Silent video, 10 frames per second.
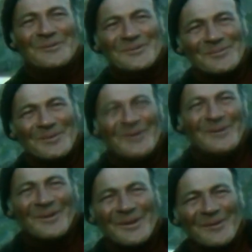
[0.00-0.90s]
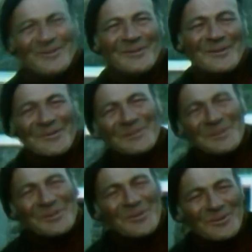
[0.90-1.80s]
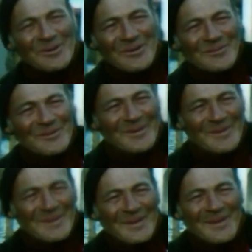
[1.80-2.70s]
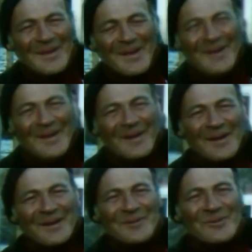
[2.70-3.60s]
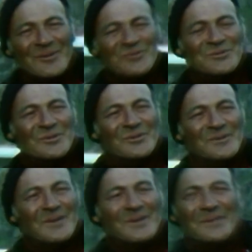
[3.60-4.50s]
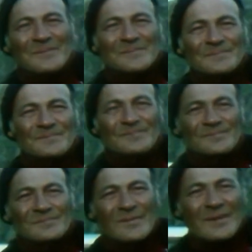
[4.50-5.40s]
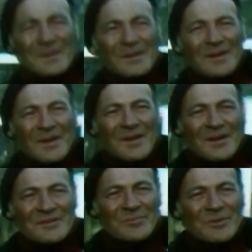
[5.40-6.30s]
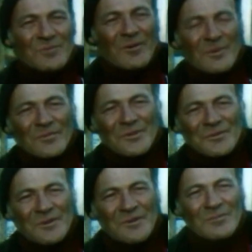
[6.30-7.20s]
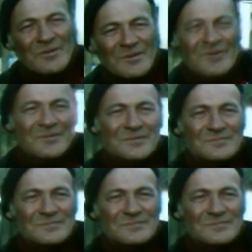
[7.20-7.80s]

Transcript: doesn't matter the devil, devil you know, Dave. You're used to. And, uh, it's a bit rougher fishing here, but uh,